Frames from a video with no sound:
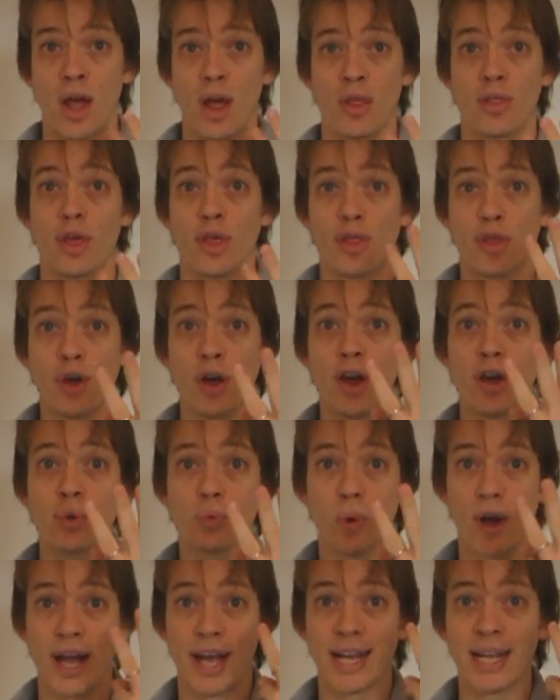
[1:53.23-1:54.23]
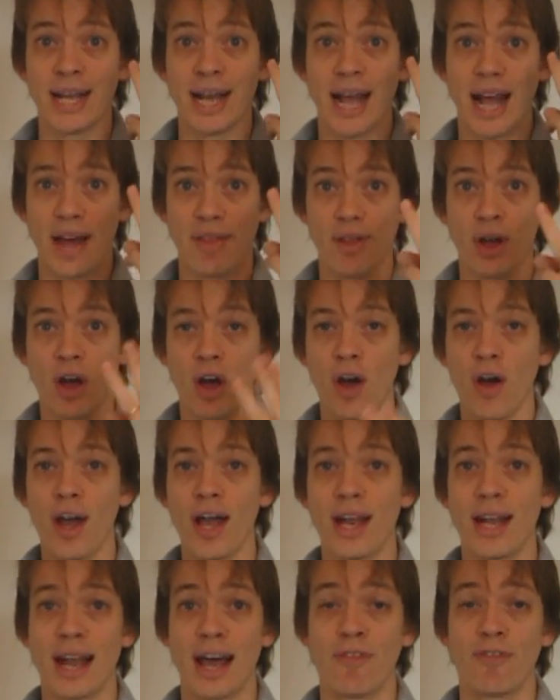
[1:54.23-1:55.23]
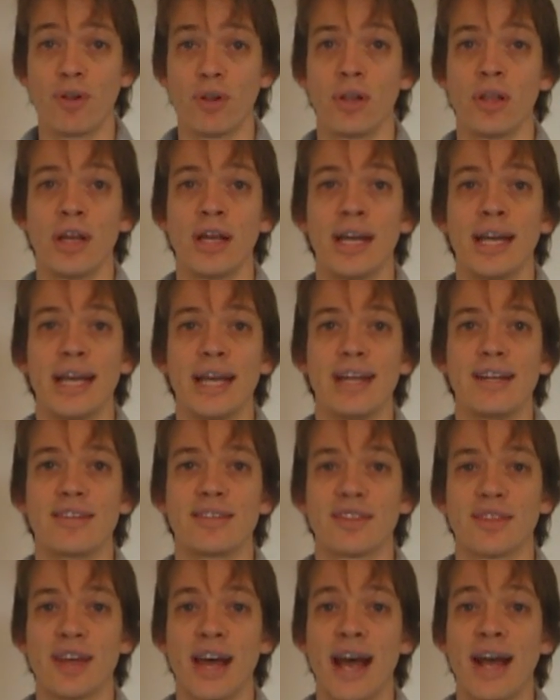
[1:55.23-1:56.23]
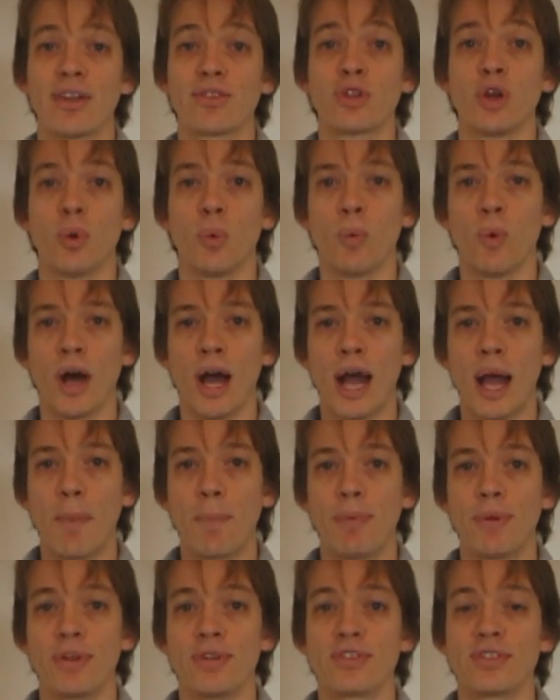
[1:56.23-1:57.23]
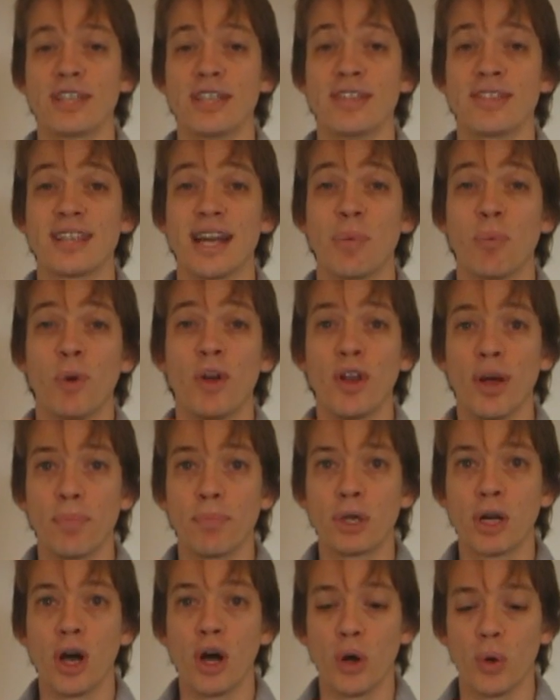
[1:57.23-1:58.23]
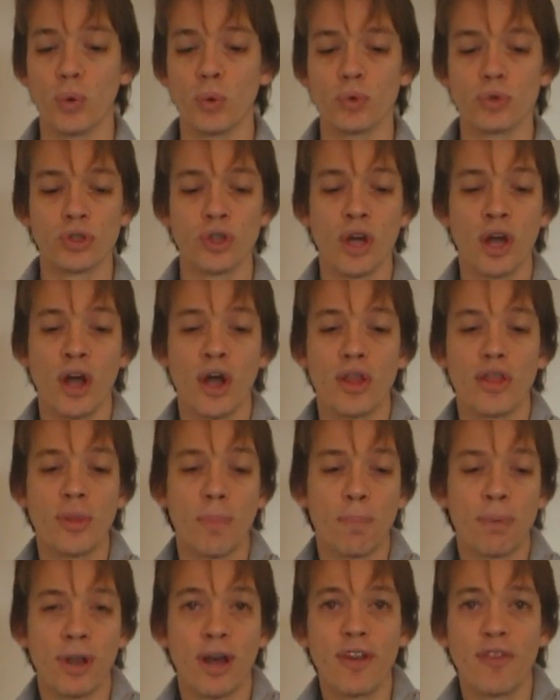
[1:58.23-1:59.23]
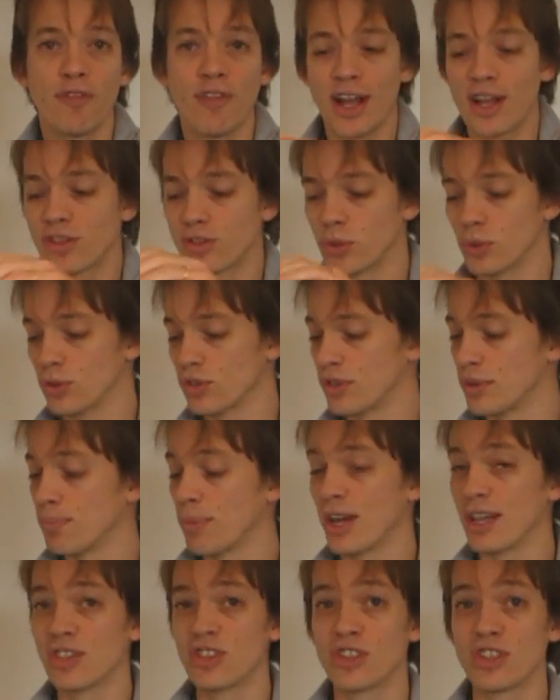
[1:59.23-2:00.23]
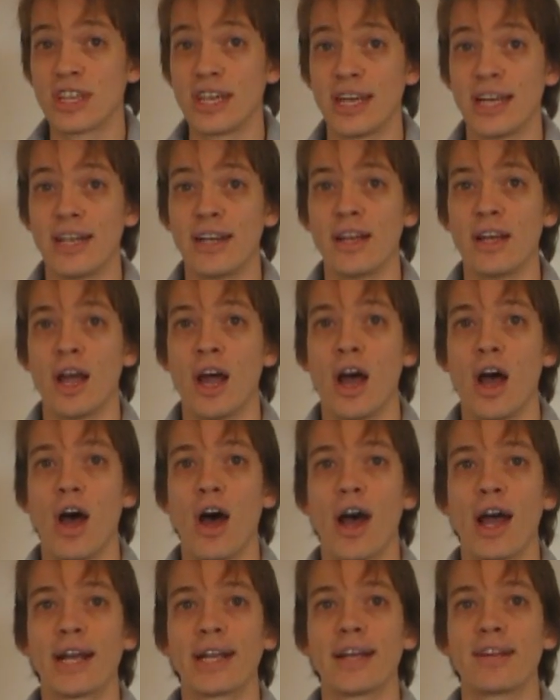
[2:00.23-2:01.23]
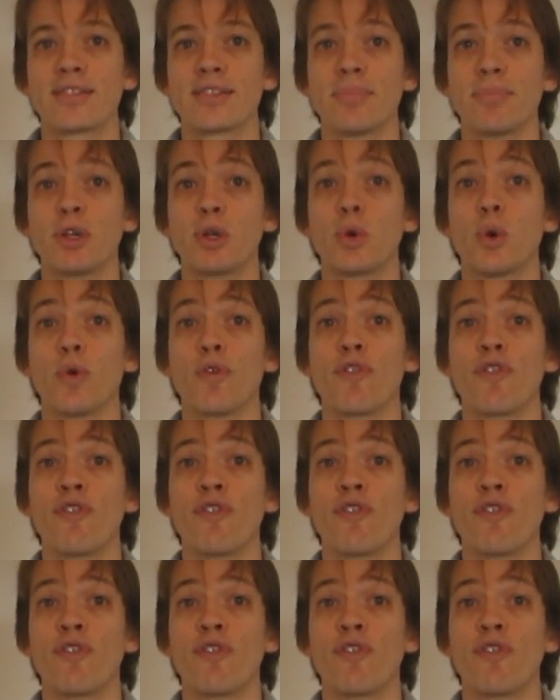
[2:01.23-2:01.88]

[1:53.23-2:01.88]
The third way, at the higher level, is that what happens is that when I'm cold, the blood vessels in my skin I get something called